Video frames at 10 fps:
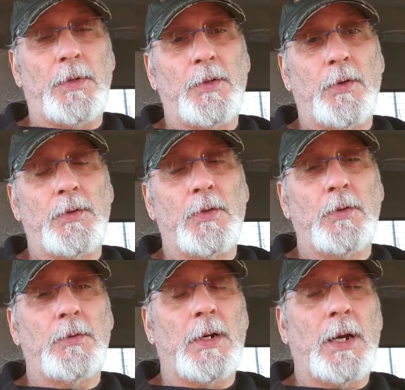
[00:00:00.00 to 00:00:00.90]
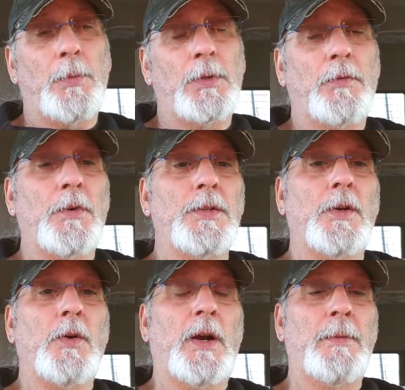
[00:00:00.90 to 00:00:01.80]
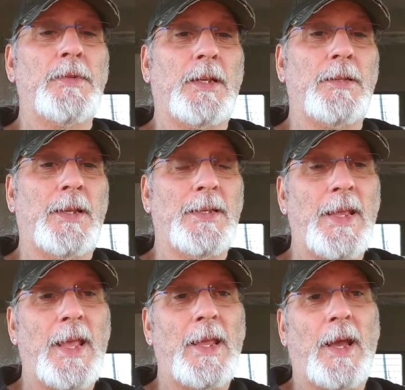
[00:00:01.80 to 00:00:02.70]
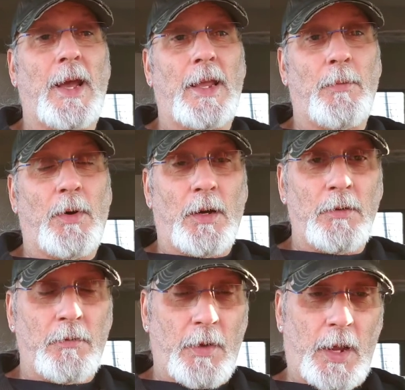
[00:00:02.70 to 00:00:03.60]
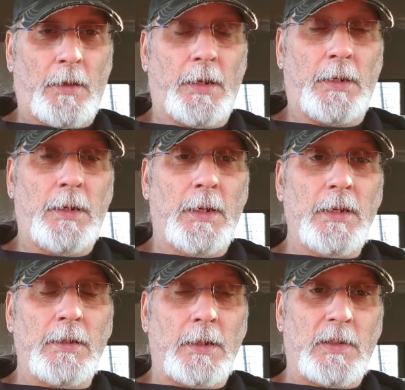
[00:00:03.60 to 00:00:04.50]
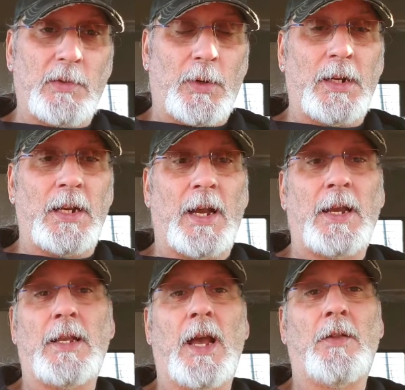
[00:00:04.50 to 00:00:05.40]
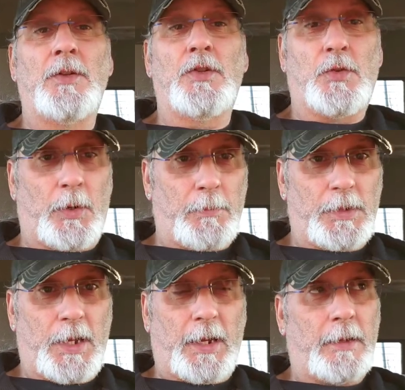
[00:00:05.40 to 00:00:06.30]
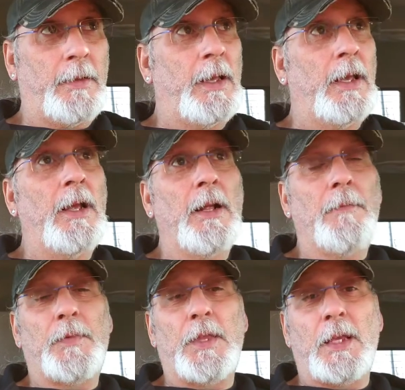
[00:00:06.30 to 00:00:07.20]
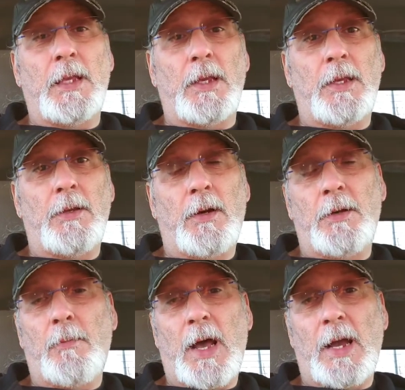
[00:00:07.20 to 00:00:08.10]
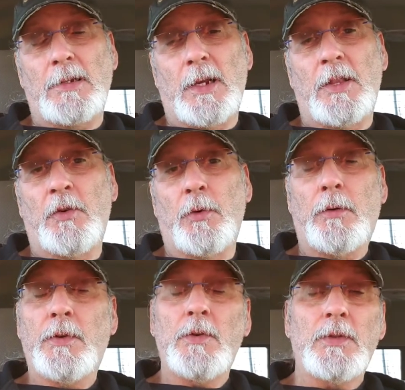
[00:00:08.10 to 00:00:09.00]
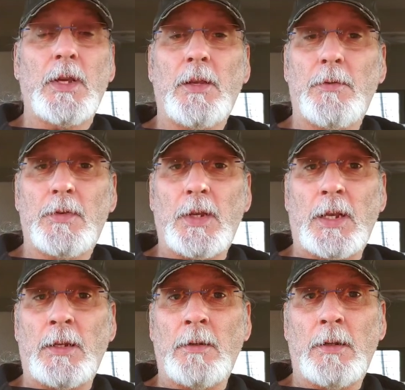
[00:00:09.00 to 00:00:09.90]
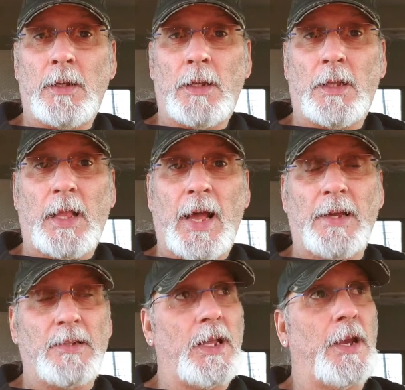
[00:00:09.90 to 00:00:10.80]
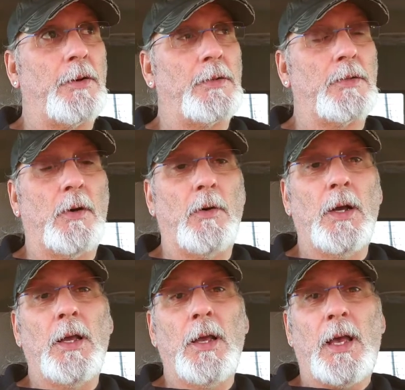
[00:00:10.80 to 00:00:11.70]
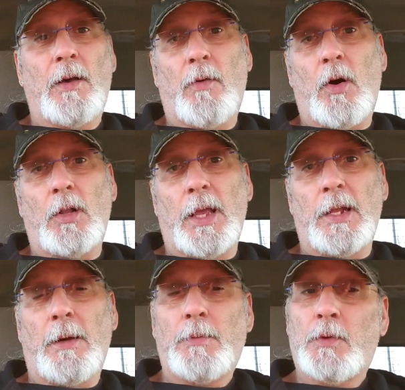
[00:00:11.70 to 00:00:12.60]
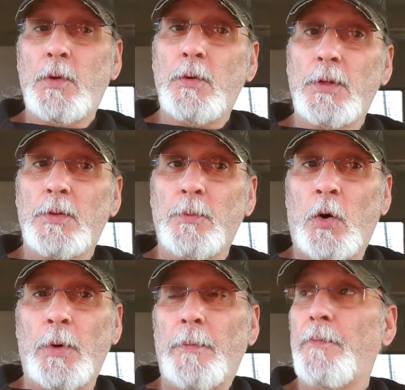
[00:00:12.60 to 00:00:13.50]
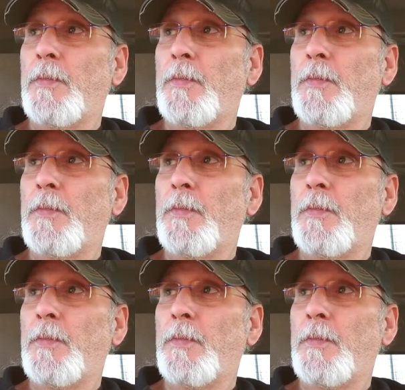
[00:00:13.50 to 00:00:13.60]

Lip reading: It's yours truly, Rob, with DeFreese Aquariums, and today I am unveiling the 29-gallon shrimp tank. The unboxing and the reviews that you've seen in the last day or so have all led up to this moment.